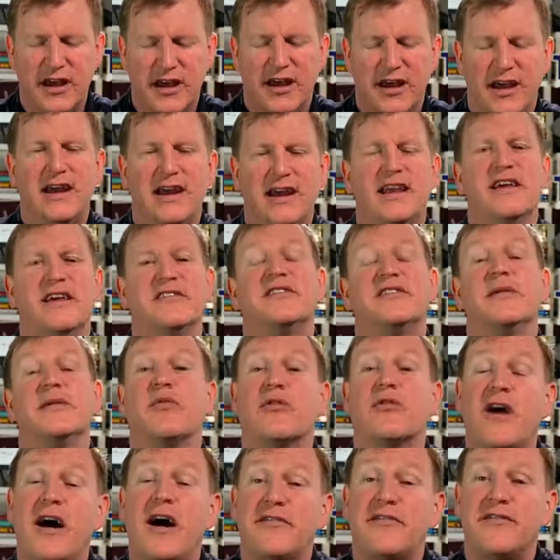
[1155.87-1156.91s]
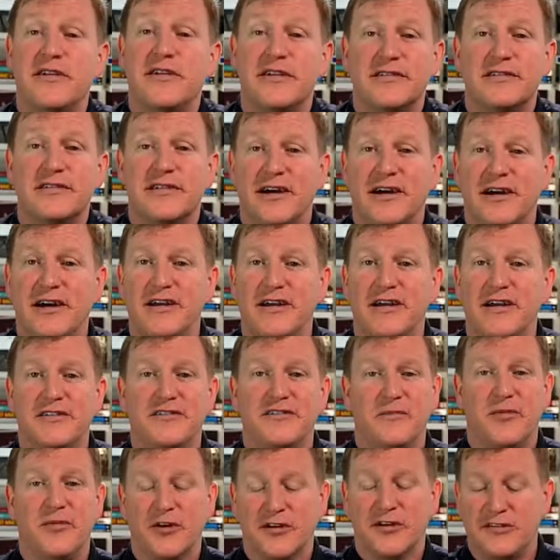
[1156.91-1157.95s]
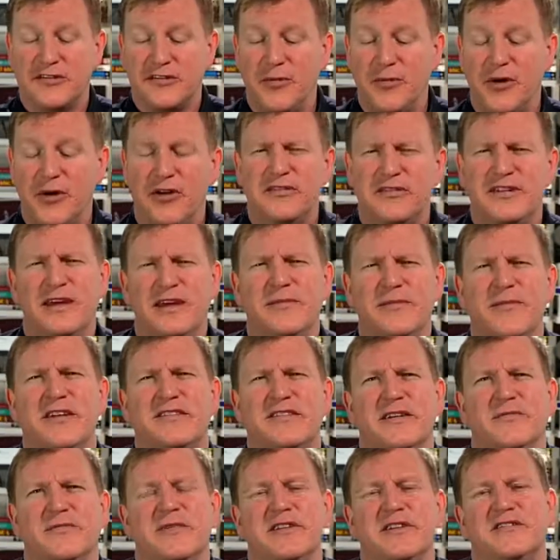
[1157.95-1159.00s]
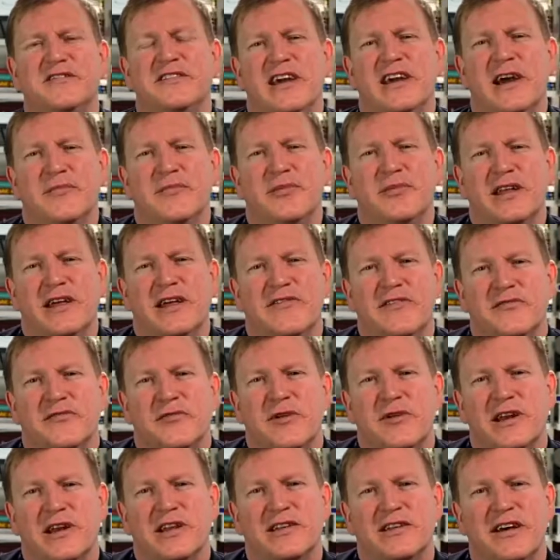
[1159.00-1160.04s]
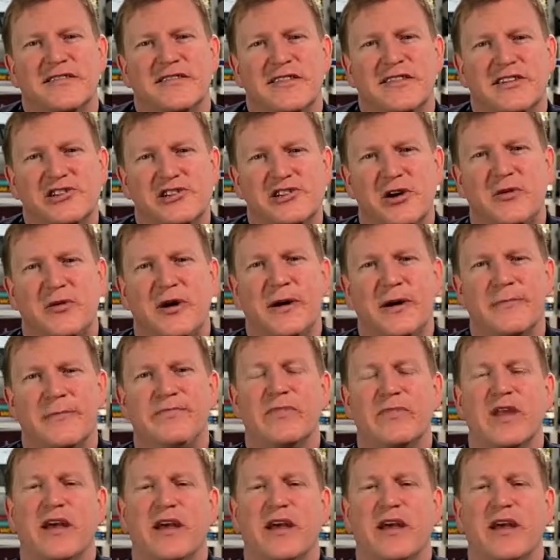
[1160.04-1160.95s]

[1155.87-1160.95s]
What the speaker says: It is The Prophet. It's a Marcus Lemonis. MSNBC, I believe, is what he does the show on.